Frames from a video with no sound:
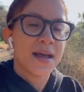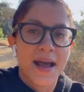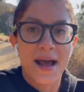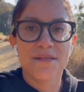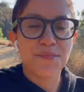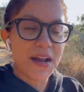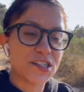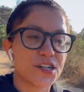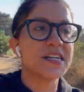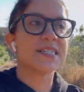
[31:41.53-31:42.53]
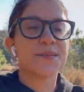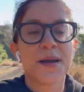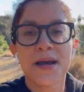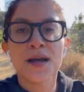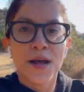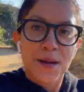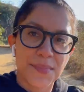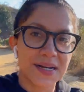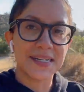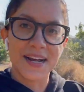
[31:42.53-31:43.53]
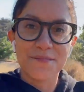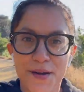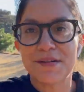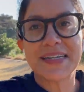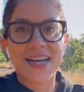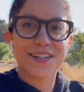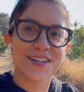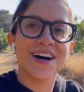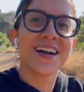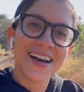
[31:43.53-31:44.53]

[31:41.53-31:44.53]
I have a major list because I have my retainers on.